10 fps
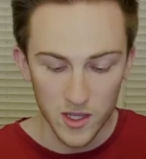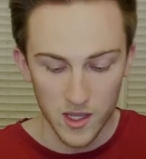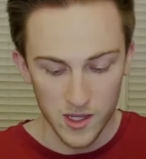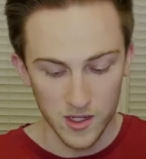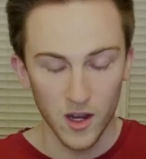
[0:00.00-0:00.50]

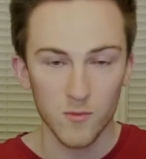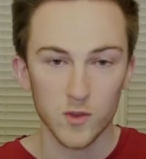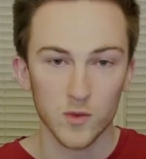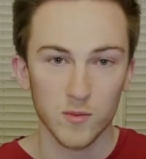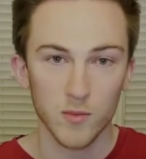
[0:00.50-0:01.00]
It comes
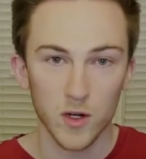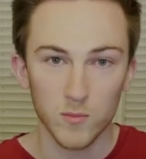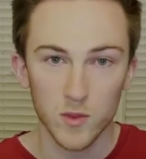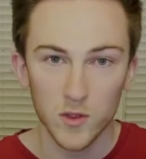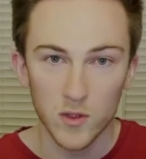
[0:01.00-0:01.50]
with
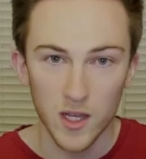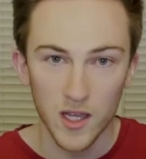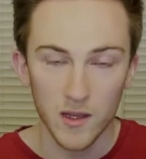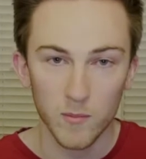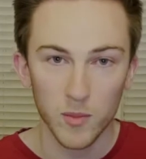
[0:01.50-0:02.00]
purple,
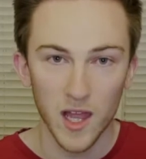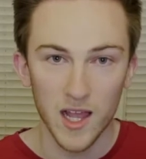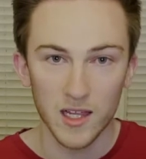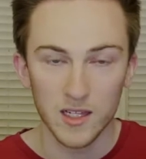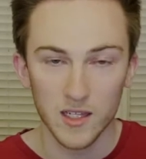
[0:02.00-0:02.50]
black,